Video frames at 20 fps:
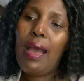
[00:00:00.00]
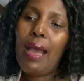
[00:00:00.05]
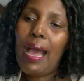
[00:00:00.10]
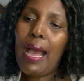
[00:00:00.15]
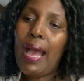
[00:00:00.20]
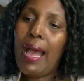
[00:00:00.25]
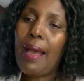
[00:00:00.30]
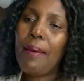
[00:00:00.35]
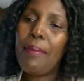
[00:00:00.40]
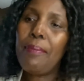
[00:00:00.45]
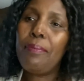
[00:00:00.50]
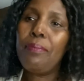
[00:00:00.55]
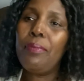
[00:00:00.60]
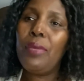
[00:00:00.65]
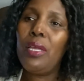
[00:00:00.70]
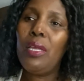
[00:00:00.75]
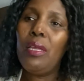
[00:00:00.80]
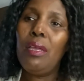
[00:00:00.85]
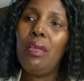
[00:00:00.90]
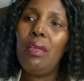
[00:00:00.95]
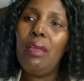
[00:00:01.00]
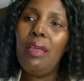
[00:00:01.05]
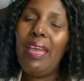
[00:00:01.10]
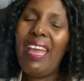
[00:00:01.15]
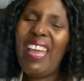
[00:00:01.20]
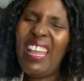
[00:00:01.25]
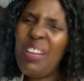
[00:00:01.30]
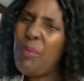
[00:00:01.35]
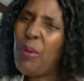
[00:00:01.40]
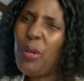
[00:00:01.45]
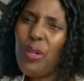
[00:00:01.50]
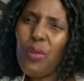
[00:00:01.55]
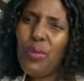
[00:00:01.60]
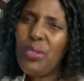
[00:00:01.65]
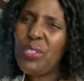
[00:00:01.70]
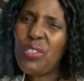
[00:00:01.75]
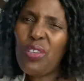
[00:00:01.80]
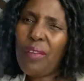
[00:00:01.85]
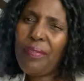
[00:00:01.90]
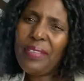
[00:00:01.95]
Anybody who
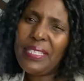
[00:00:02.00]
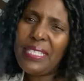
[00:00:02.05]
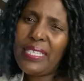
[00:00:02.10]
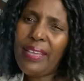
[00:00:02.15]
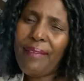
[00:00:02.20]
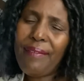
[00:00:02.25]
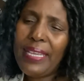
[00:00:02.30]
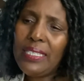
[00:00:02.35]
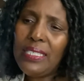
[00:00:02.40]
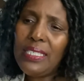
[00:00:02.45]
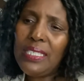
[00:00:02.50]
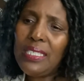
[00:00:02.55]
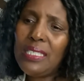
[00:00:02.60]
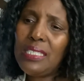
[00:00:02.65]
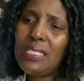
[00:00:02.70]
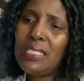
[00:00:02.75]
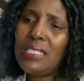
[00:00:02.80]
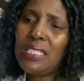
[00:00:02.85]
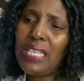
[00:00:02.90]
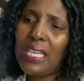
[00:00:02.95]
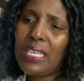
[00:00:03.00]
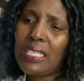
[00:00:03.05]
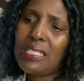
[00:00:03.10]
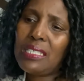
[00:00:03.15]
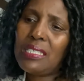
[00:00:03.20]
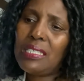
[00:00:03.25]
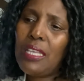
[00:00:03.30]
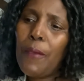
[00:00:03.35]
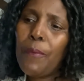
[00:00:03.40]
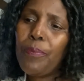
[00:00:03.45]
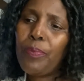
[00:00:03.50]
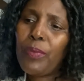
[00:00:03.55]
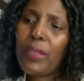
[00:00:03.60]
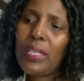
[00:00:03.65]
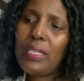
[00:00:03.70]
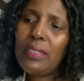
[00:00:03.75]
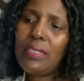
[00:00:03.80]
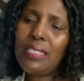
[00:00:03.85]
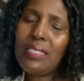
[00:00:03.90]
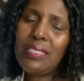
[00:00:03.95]
is over 76,
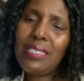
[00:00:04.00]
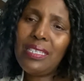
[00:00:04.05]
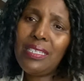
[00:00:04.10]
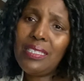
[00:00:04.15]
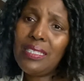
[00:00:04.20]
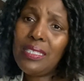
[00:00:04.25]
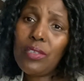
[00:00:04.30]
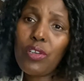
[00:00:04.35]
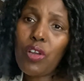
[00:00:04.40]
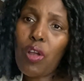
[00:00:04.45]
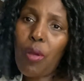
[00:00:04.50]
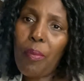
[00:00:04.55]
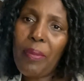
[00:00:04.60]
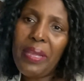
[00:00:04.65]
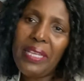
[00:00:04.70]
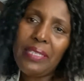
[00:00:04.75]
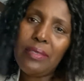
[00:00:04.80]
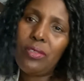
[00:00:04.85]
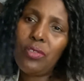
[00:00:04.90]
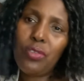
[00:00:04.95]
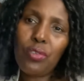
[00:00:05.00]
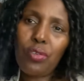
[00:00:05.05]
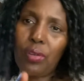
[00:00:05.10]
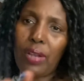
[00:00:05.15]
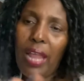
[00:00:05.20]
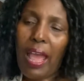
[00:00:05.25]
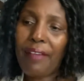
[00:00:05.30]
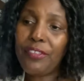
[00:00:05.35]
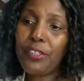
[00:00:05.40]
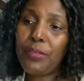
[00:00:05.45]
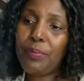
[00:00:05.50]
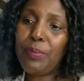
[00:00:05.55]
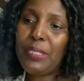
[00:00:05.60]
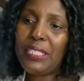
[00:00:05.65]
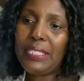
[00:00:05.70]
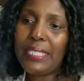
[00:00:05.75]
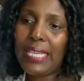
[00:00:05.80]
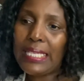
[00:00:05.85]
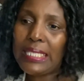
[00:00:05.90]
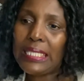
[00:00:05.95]
the CDC recommends you don't have to be
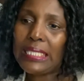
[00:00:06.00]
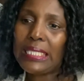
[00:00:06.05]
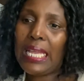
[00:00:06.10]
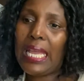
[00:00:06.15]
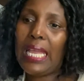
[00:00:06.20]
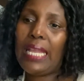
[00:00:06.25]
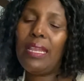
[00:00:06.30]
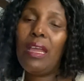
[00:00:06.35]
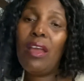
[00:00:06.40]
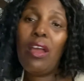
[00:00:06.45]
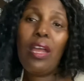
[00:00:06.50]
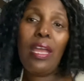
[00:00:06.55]
tested.